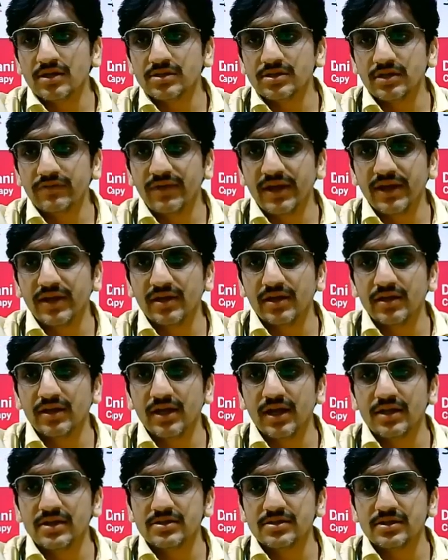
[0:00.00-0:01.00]
the cervical
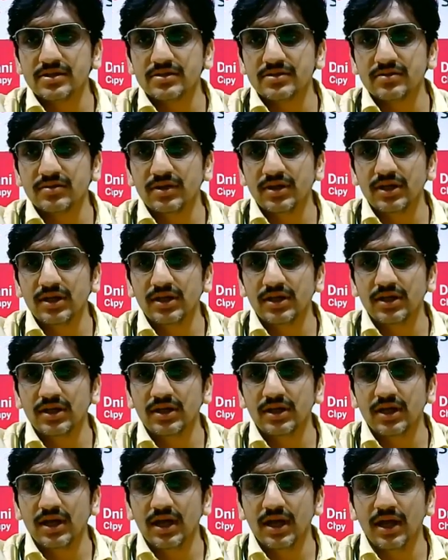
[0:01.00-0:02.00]
cancer screening
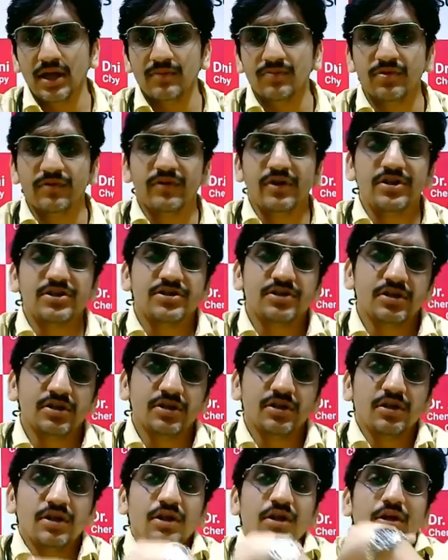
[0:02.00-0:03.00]
and
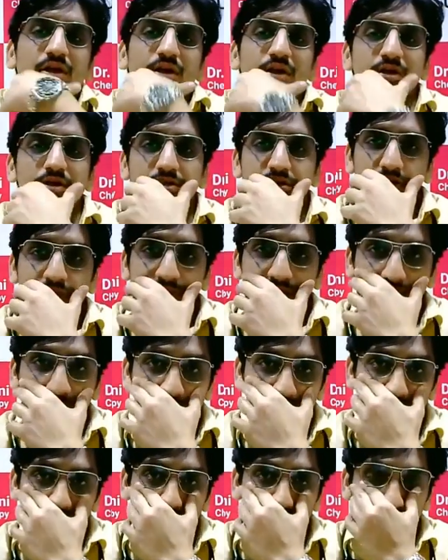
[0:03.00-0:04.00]
prevention?
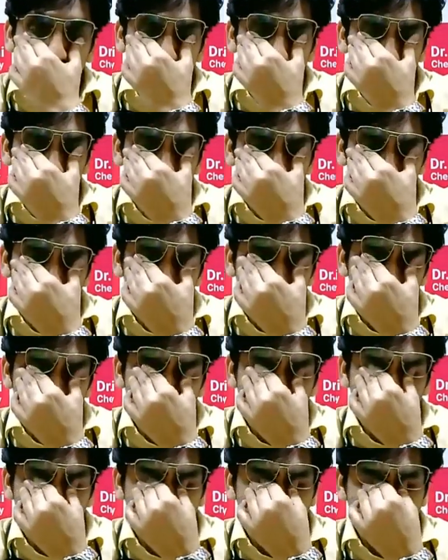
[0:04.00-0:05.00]
Cervical cancer
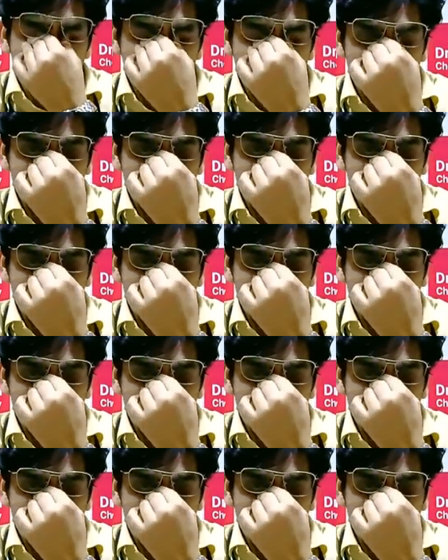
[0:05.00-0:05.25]
is